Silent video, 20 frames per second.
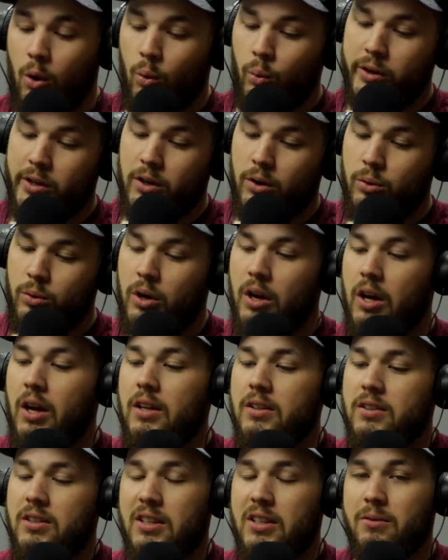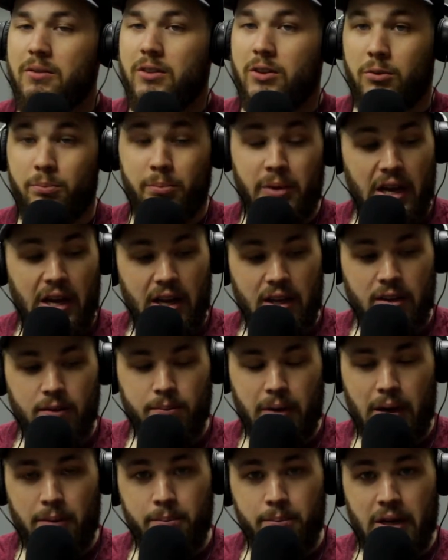We go to get the bed.
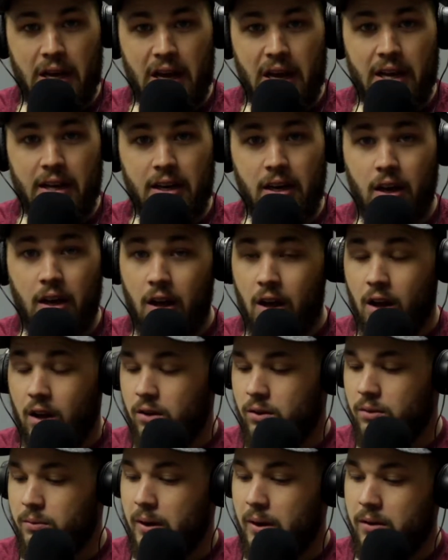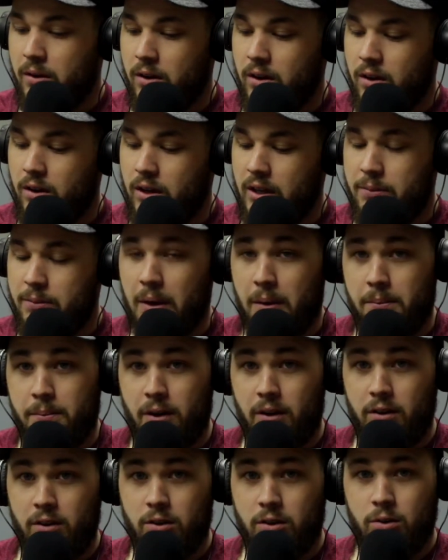My bed, and my
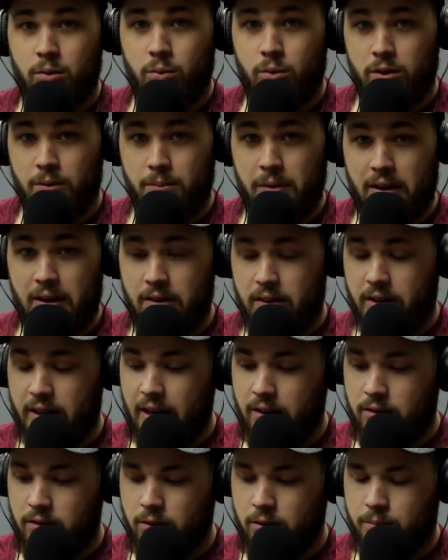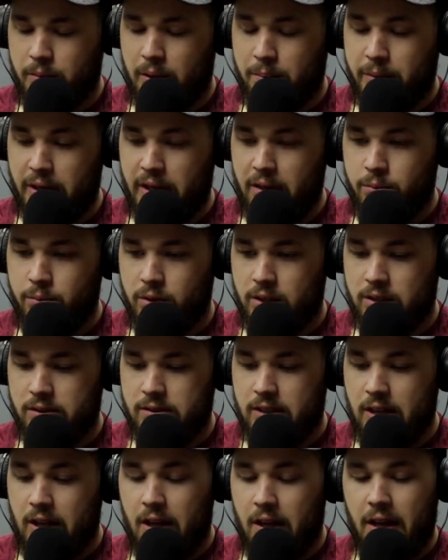mother, where my couch or my bed
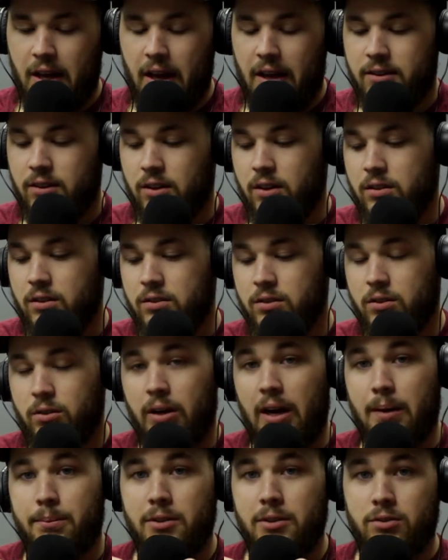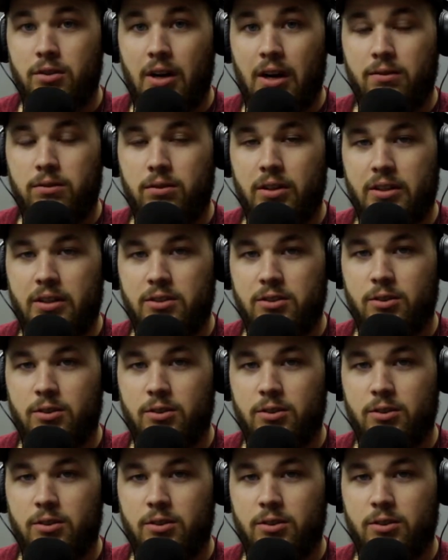was, has a crappy driveway.